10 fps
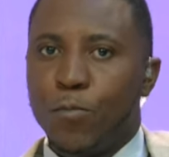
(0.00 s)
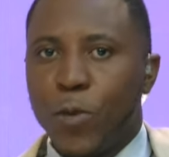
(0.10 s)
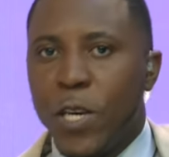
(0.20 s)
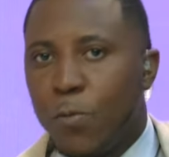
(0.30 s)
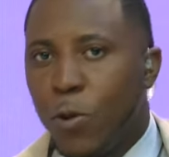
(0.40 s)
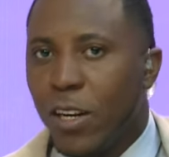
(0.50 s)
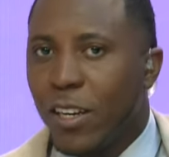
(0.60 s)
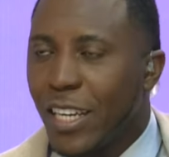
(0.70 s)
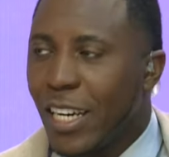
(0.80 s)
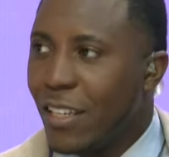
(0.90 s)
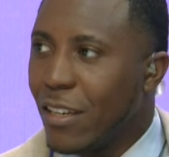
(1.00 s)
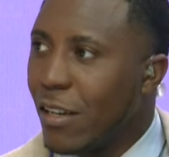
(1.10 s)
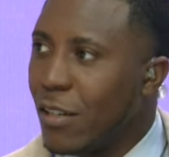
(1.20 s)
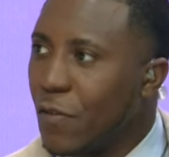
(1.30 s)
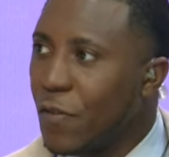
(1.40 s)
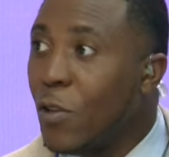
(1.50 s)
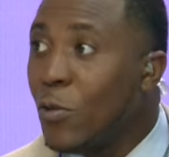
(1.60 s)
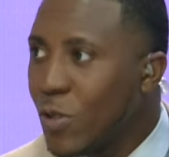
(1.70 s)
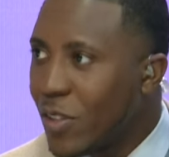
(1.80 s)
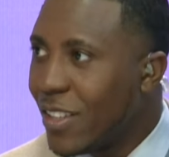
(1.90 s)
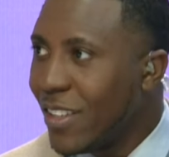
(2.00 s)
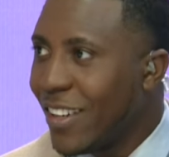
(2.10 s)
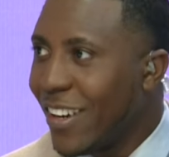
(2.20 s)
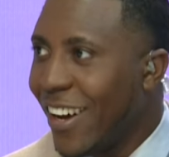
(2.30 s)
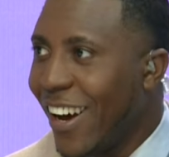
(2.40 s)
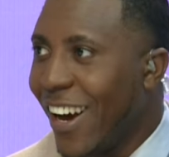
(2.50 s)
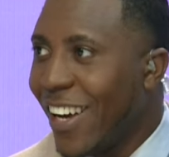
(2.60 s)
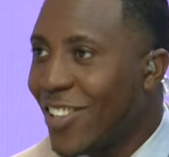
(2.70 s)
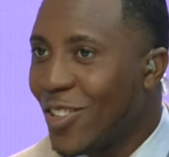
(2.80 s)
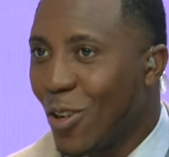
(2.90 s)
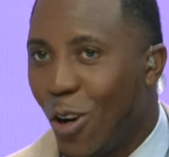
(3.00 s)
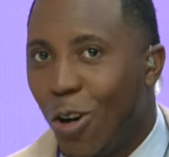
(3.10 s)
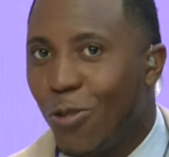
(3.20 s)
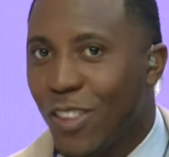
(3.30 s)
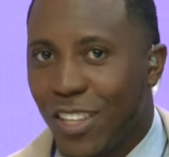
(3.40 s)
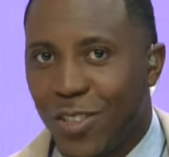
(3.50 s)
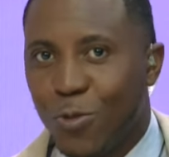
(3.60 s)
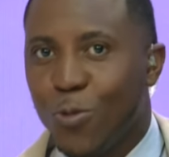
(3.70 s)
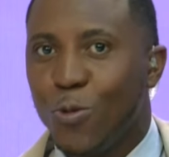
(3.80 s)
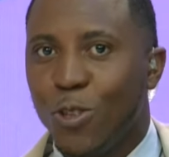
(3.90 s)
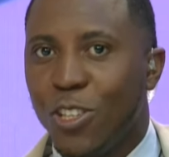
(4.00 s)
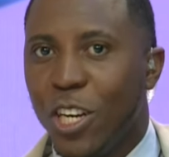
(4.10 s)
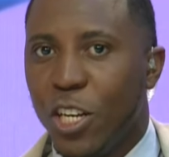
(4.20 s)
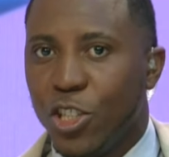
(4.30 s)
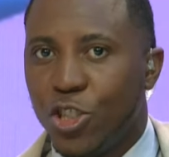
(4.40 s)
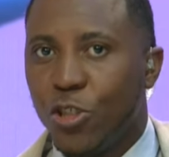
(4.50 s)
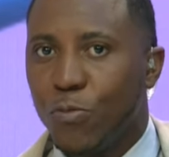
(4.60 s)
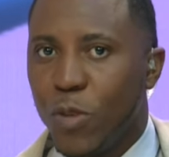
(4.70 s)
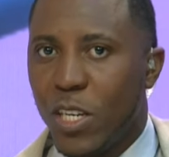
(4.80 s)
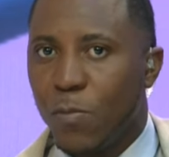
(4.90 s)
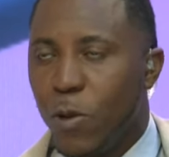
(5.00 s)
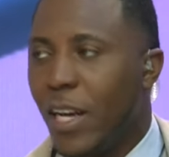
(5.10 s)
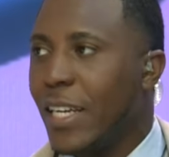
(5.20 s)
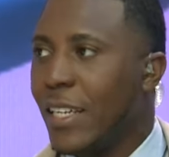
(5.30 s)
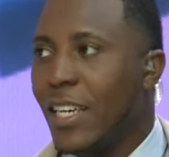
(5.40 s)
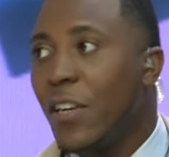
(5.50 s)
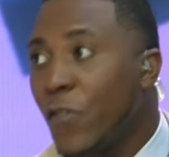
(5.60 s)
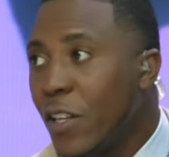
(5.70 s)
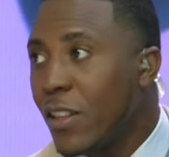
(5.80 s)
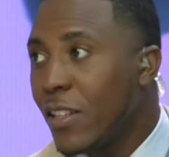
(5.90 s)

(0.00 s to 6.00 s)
people are getting confused yes. as to how this rule should be applied. Even